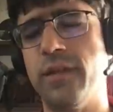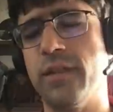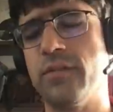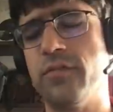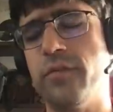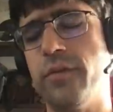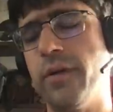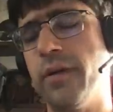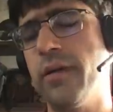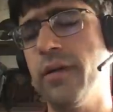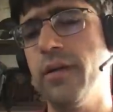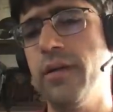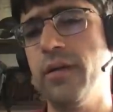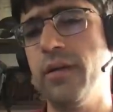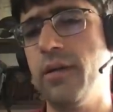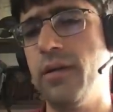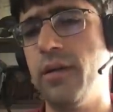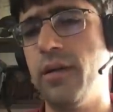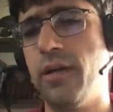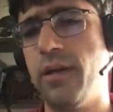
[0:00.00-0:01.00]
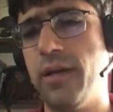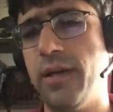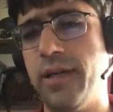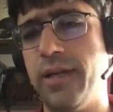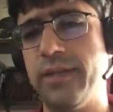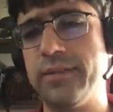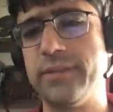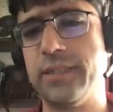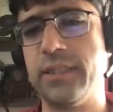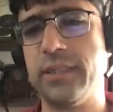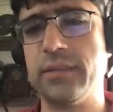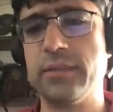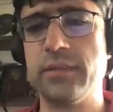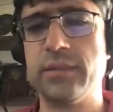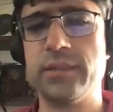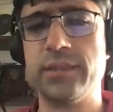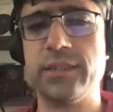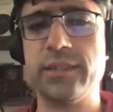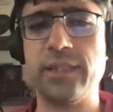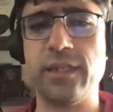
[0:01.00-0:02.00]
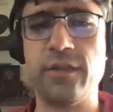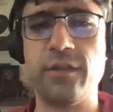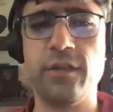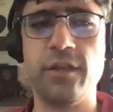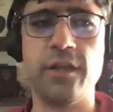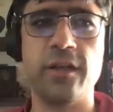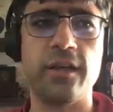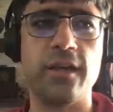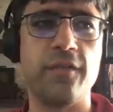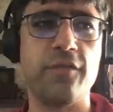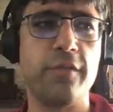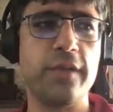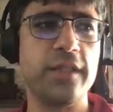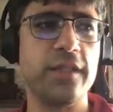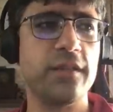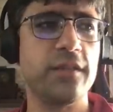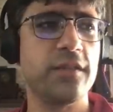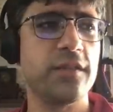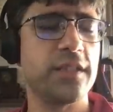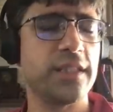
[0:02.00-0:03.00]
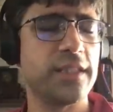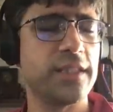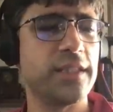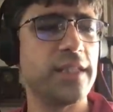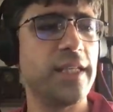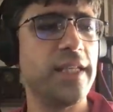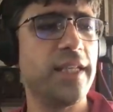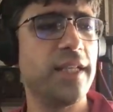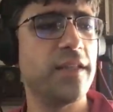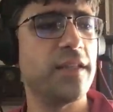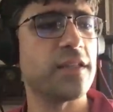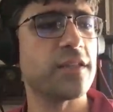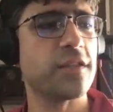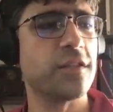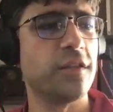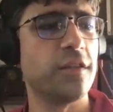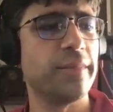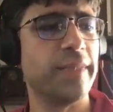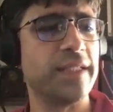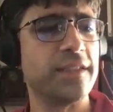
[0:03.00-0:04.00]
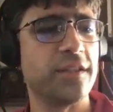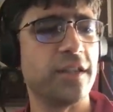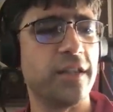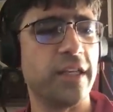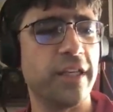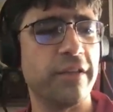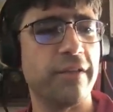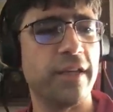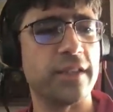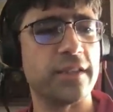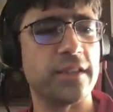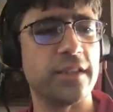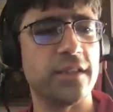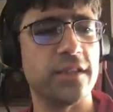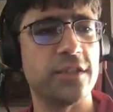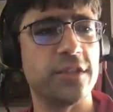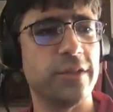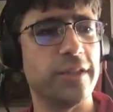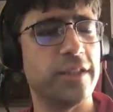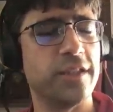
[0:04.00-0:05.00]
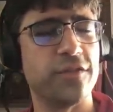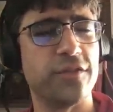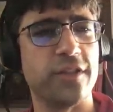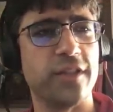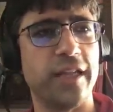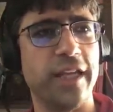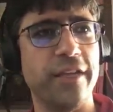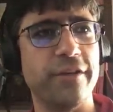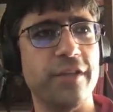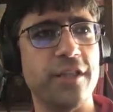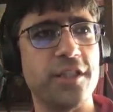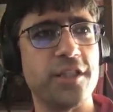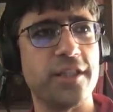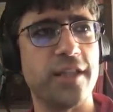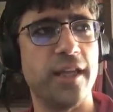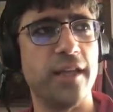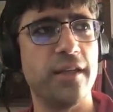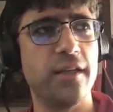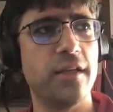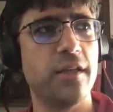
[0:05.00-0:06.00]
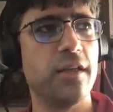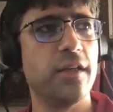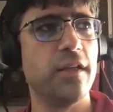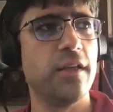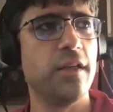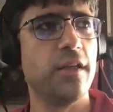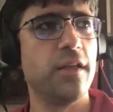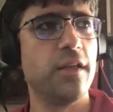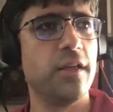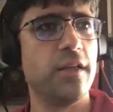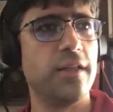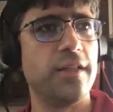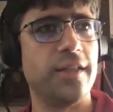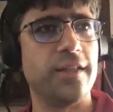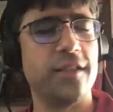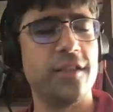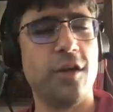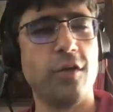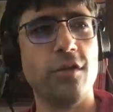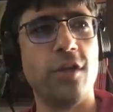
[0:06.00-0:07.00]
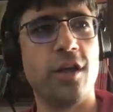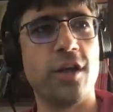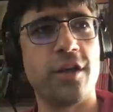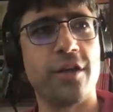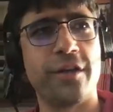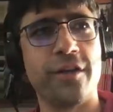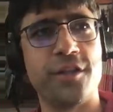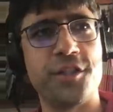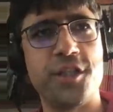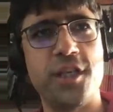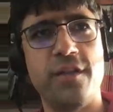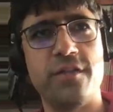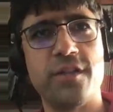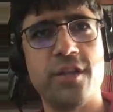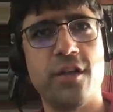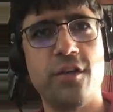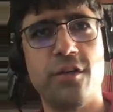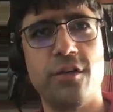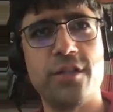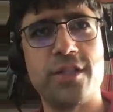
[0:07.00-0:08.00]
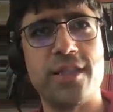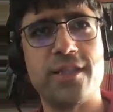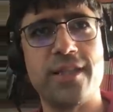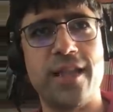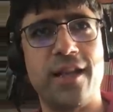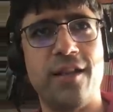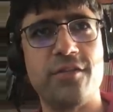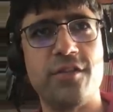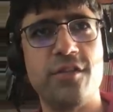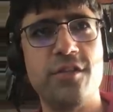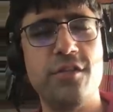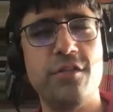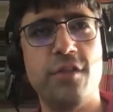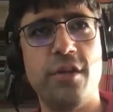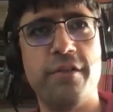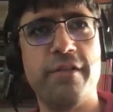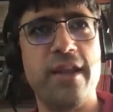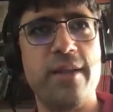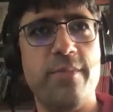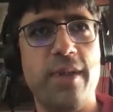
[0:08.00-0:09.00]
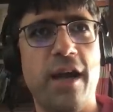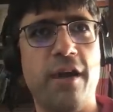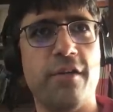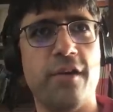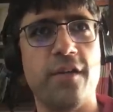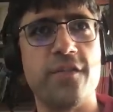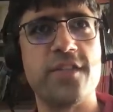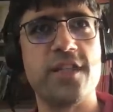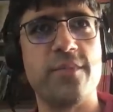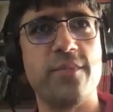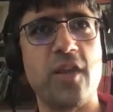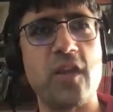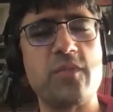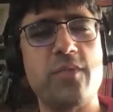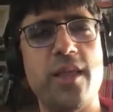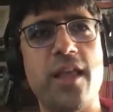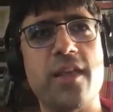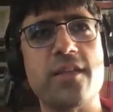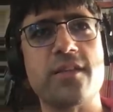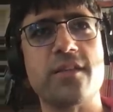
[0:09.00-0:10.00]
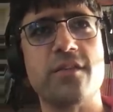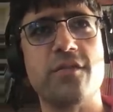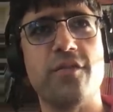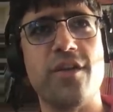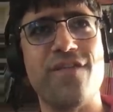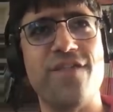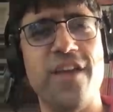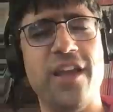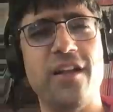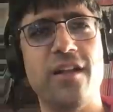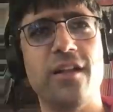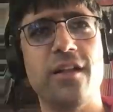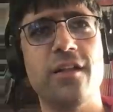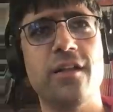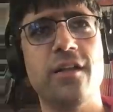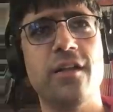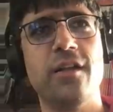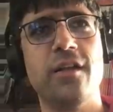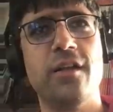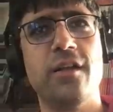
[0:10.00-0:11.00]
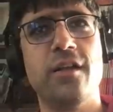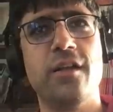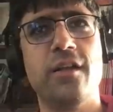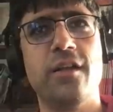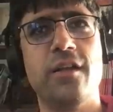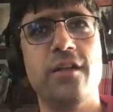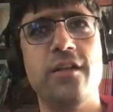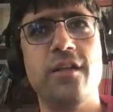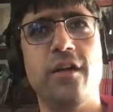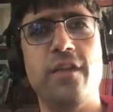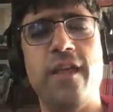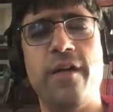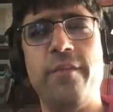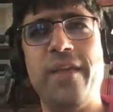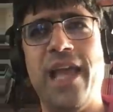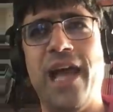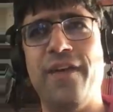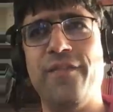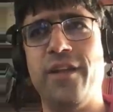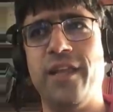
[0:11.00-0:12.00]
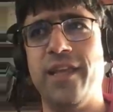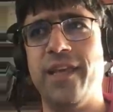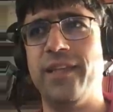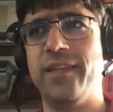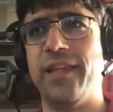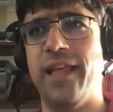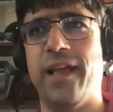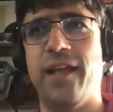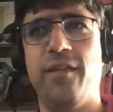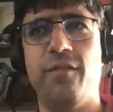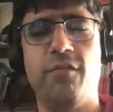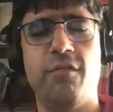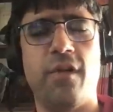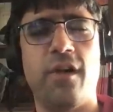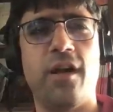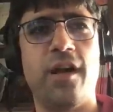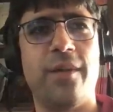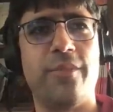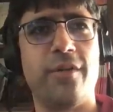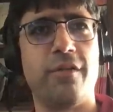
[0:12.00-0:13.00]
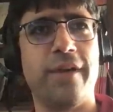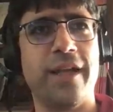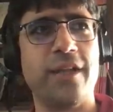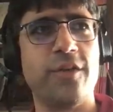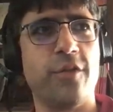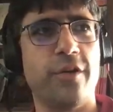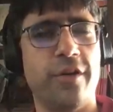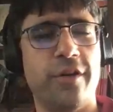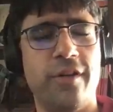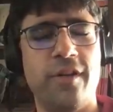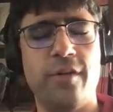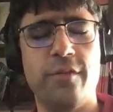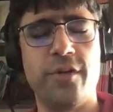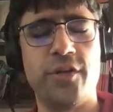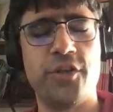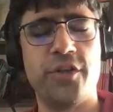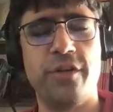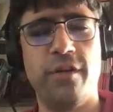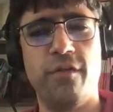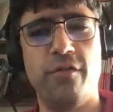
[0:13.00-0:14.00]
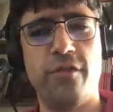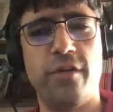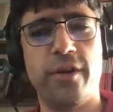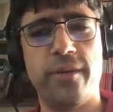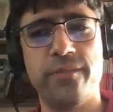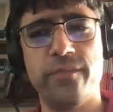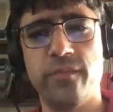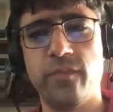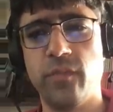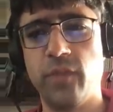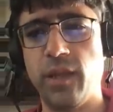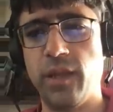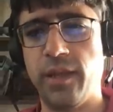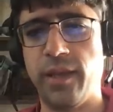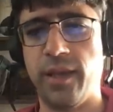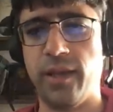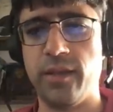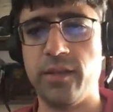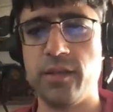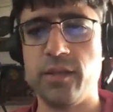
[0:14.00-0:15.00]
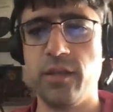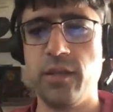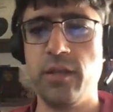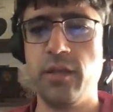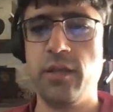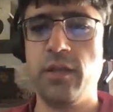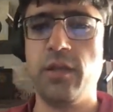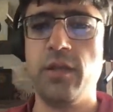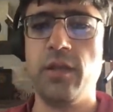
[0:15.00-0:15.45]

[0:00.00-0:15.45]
to Rust for. And I think, as I said earlier, if we succeed in this goal by turning Rust into a different language that it no longer achieves the goals it set out to do, the great power of C plus plus, if we fail, you know, then we haven't hit that upper right corner that we're shooting for. And,